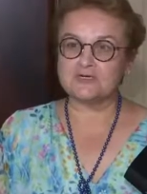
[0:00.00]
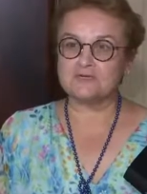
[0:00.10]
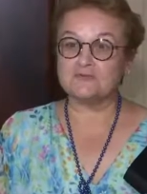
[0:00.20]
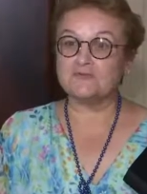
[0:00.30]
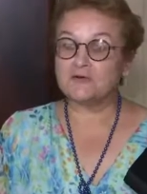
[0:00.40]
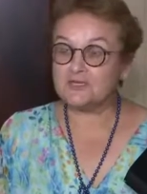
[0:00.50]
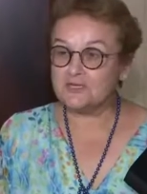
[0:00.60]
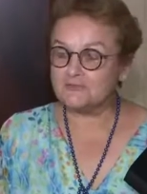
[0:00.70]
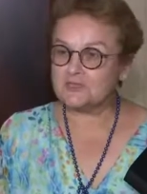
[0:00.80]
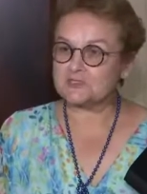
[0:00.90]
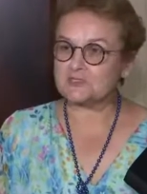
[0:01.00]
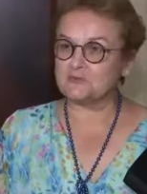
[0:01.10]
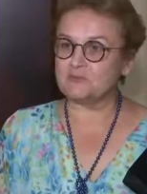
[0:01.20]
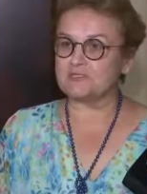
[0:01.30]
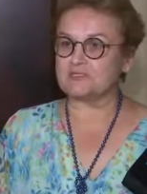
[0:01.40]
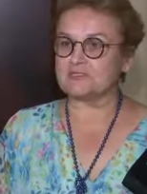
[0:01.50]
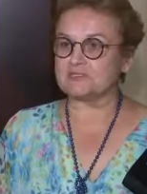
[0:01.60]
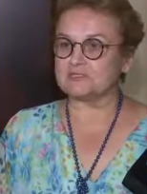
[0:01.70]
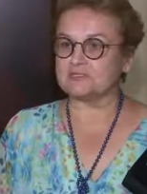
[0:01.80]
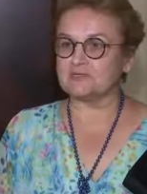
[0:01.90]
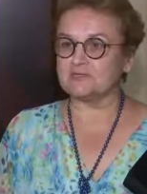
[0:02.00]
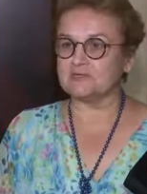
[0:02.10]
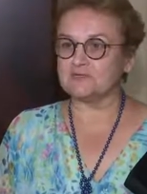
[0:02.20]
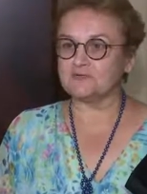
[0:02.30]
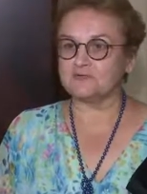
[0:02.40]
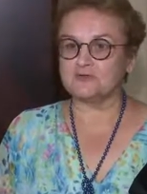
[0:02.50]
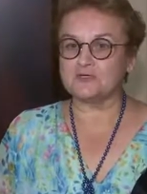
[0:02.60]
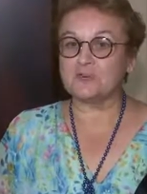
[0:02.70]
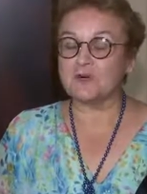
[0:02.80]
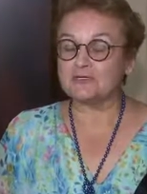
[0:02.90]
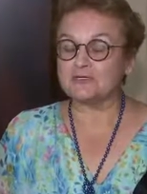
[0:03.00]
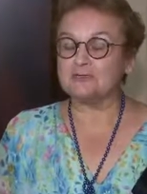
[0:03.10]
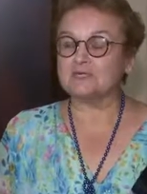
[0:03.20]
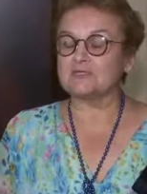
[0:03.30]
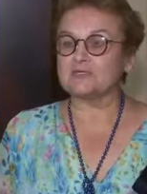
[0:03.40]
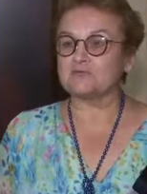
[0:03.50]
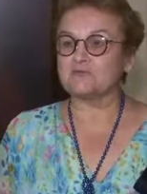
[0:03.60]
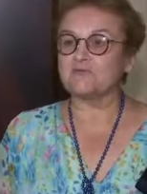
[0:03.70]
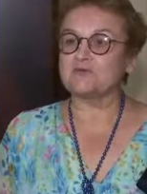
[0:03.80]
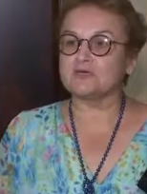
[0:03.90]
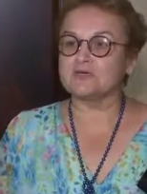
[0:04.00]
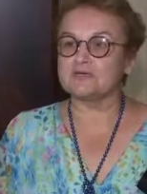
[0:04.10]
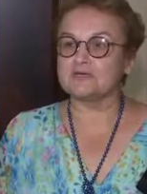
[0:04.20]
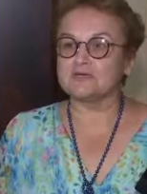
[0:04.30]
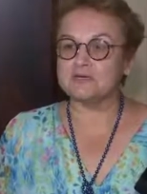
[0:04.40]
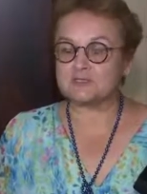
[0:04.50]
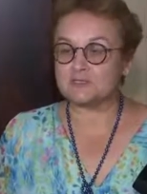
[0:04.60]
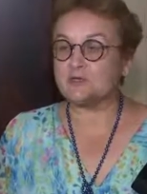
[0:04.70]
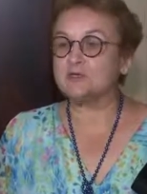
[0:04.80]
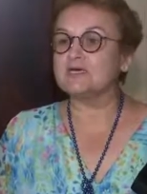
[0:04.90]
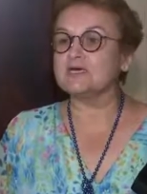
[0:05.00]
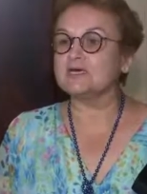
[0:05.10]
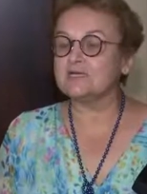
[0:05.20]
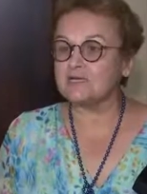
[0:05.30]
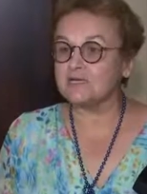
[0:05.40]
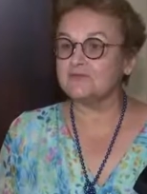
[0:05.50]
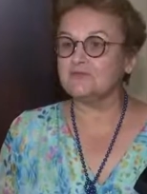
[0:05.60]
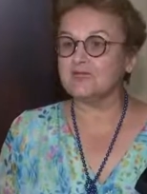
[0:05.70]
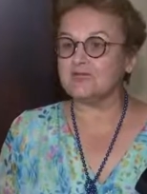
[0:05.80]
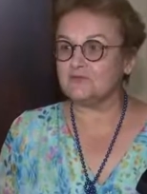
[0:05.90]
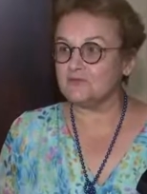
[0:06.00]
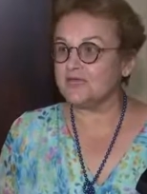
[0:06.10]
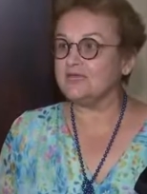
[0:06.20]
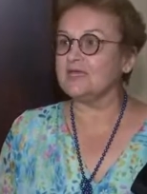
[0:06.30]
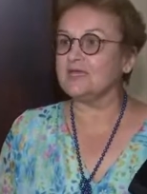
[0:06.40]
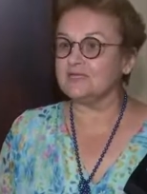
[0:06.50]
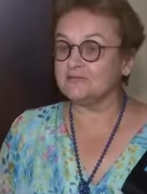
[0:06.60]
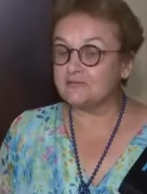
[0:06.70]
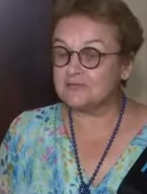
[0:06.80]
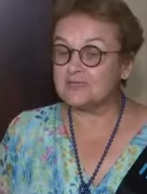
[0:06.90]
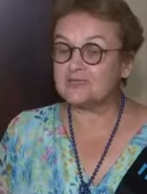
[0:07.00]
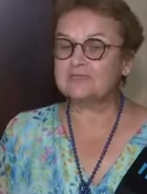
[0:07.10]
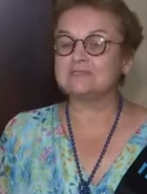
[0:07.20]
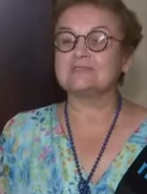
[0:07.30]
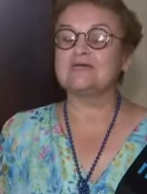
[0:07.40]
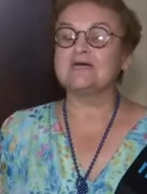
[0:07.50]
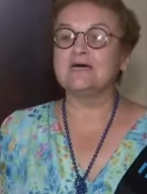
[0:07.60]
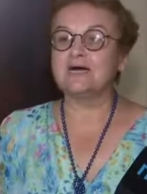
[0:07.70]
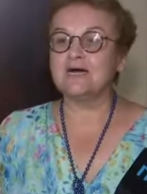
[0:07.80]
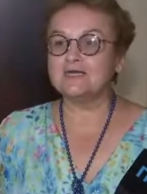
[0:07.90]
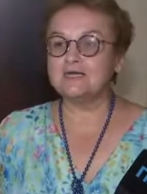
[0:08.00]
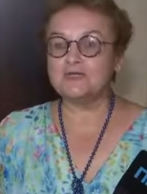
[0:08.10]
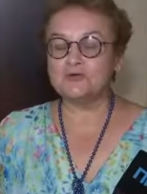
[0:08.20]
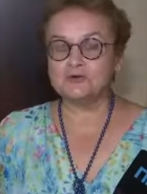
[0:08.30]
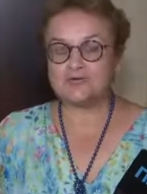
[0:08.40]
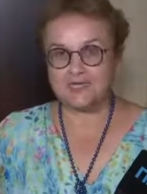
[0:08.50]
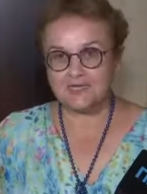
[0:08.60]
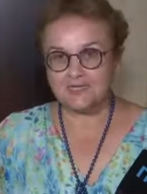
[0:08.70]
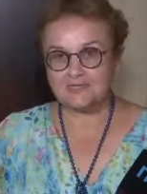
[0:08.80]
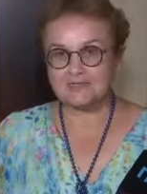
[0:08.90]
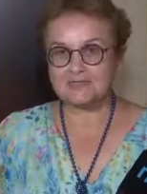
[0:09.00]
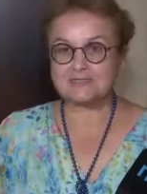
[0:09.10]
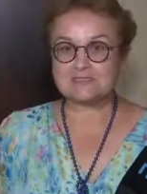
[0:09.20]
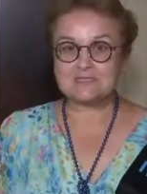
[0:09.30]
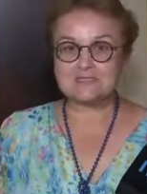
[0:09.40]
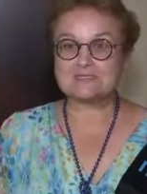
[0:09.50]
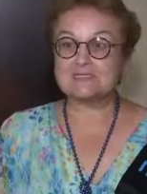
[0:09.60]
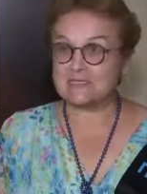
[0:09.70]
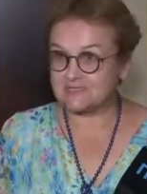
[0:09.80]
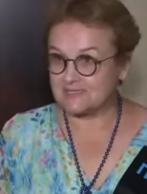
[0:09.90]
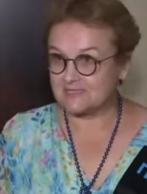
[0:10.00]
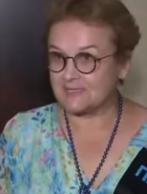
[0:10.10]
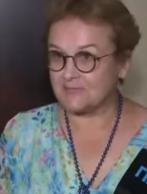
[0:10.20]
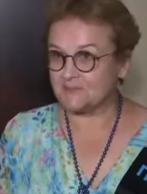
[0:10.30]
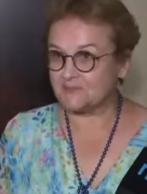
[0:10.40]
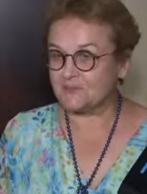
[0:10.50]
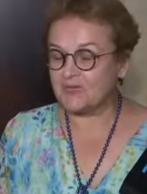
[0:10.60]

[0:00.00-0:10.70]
uh, Foreign Affairs Committees of uh, Parliaments uh, Estonia, Latvia, Lithuania and Finland are in Ukraine since yesterday.